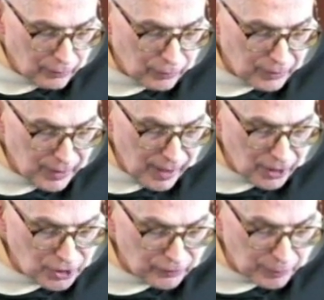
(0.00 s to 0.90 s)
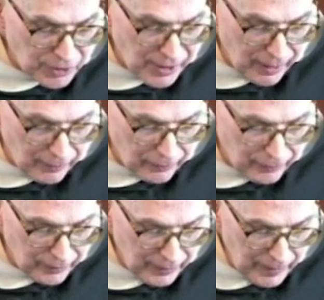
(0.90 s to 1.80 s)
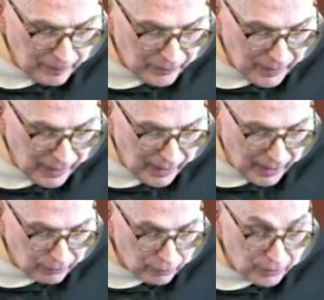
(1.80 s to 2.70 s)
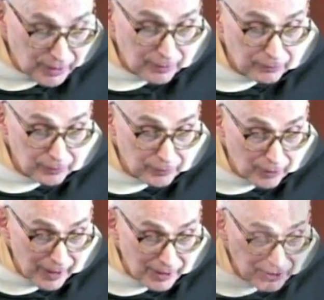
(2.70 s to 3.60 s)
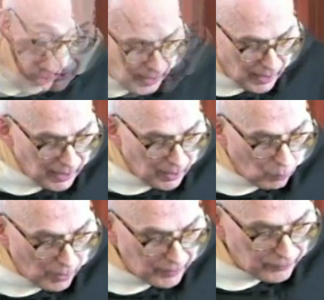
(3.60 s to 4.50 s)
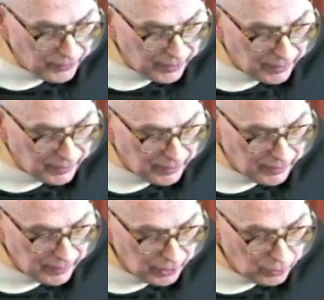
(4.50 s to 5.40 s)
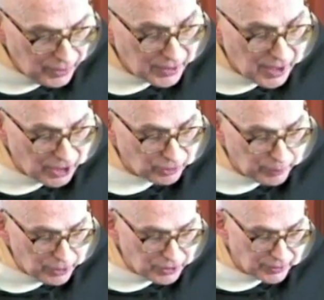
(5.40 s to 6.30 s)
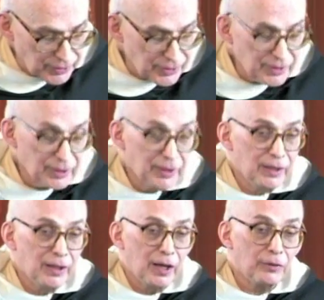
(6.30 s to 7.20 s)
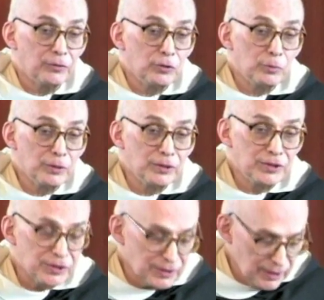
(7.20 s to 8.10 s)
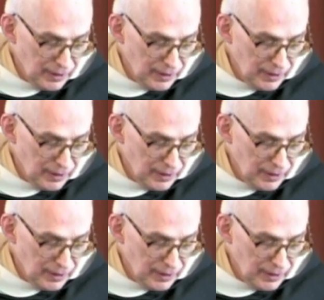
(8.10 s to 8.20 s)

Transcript: through the knowledge of himself and through the gift of grace. One of the unique contributions of Newman's